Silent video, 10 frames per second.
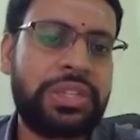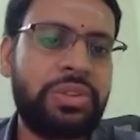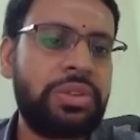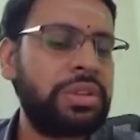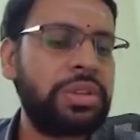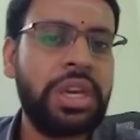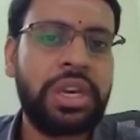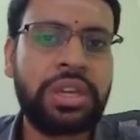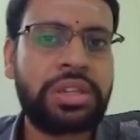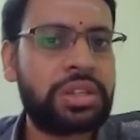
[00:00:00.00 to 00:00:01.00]
So this
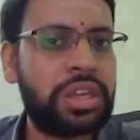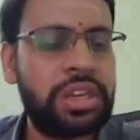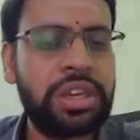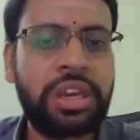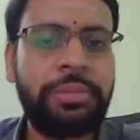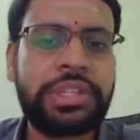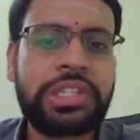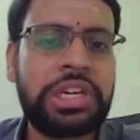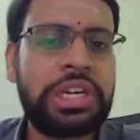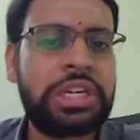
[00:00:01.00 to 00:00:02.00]
is in
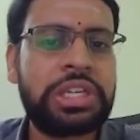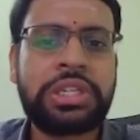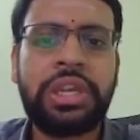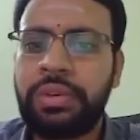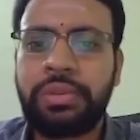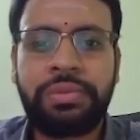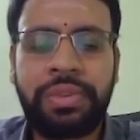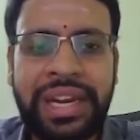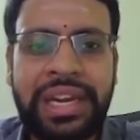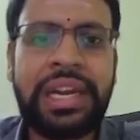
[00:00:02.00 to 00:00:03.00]
chemistry, it is
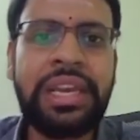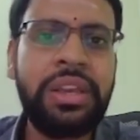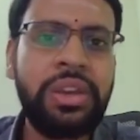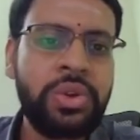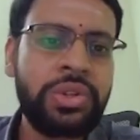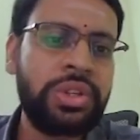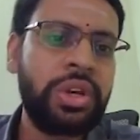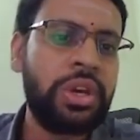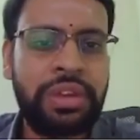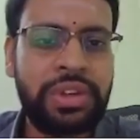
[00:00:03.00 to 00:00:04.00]
widely used
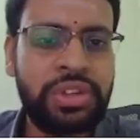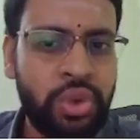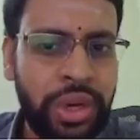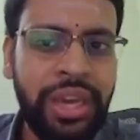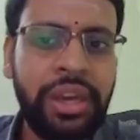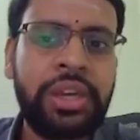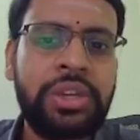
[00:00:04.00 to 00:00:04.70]
even today.